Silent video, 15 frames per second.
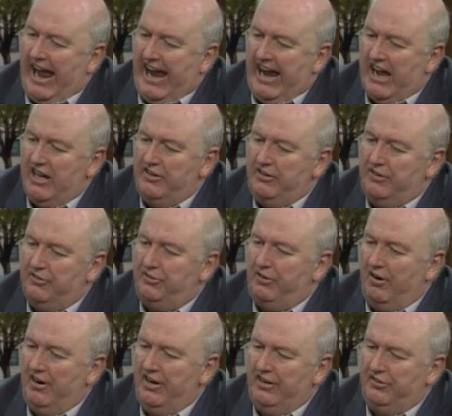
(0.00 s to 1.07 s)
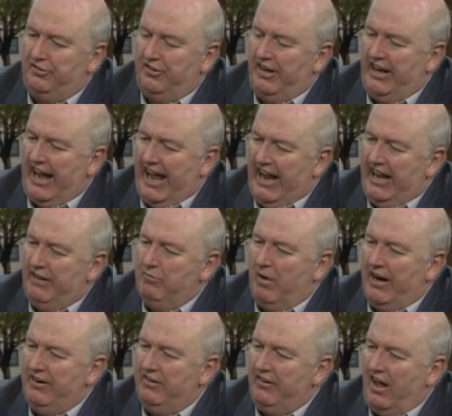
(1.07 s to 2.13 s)
And you're starting to see, hey,
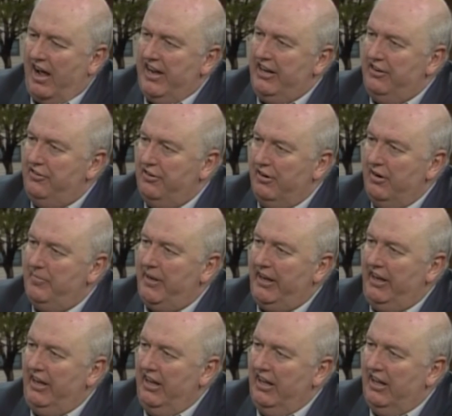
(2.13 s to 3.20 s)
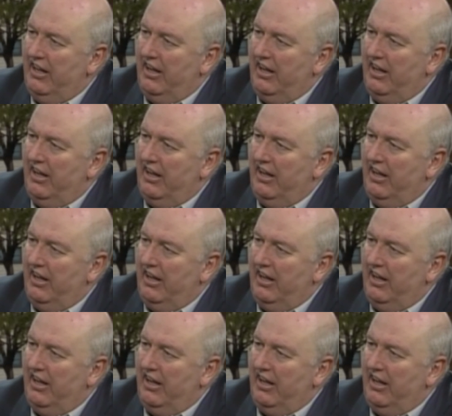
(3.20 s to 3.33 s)
why don't I in Derby,